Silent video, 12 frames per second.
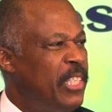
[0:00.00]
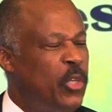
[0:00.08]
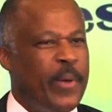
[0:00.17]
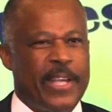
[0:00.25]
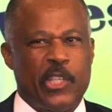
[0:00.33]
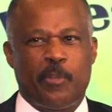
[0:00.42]

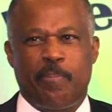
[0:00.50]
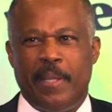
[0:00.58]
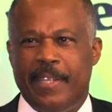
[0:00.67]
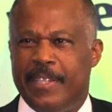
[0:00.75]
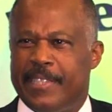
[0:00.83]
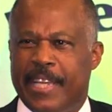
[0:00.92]
to
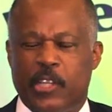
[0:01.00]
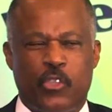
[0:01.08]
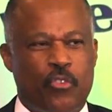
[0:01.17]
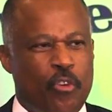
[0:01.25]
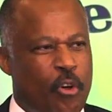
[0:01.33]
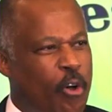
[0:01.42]
explain this
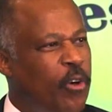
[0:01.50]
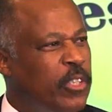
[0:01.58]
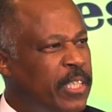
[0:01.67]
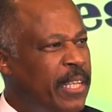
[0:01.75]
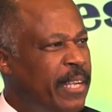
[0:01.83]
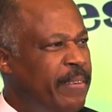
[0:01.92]

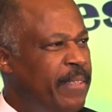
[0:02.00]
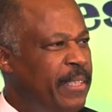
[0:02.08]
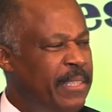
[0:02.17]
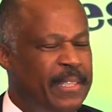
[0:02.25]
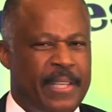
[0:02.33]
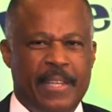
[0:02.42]
extraordinary